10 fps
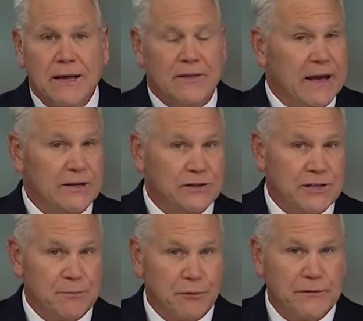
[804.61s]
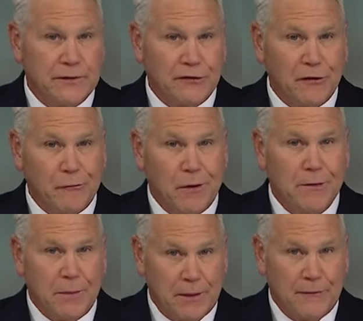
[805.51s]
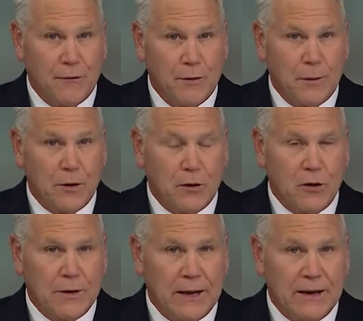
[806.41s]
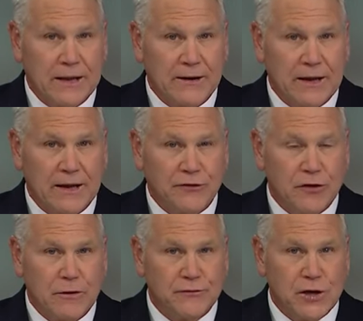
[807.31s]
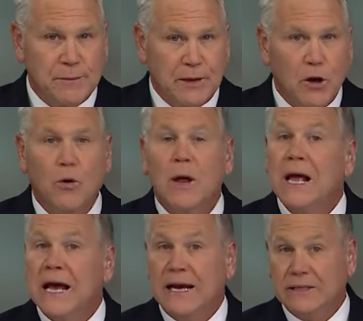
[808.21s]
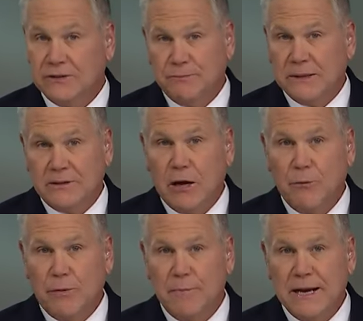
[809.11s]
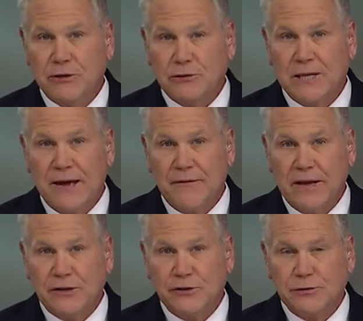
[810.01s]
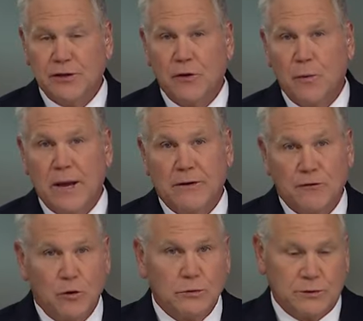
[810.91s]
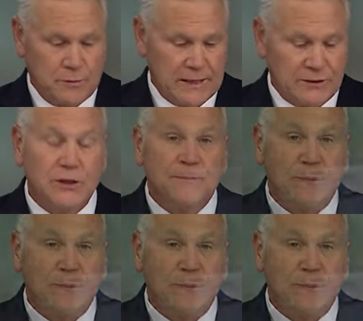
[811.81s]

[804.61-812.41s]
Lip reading: The agency, previously run by the former Clark County, Indiana Sheriff Jamie Knoll, has been dealt with major staffing issues in the wake of Knoll's arrest.